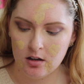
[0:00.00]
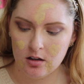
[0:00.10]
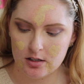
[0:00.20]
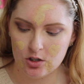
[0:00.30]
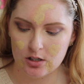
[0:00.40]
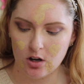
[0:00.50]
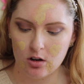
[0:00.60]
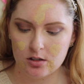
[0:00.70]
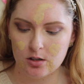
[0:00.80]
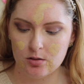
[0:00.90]
This just
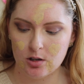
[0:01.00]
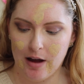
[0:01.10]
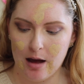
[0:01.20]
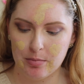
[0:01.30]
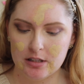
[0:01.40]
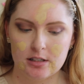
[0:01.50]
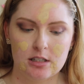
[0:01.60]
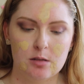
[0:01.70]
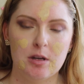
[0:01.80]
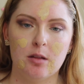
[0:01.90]
also so happens
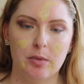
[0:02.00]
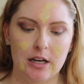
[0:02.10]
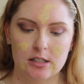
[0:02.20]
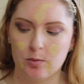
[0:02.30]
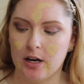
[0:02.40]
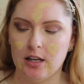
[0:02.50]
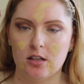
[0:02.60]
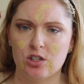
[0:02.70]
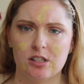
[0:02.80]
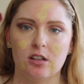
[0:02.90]
to be the place where I need
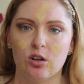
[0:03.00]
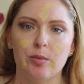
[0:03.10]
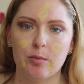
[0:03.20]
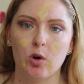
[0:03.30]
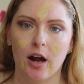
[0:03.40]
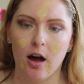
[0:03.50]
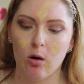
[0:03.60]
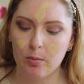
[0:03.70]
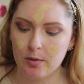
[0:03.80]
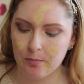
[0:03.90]
just a little bit more help.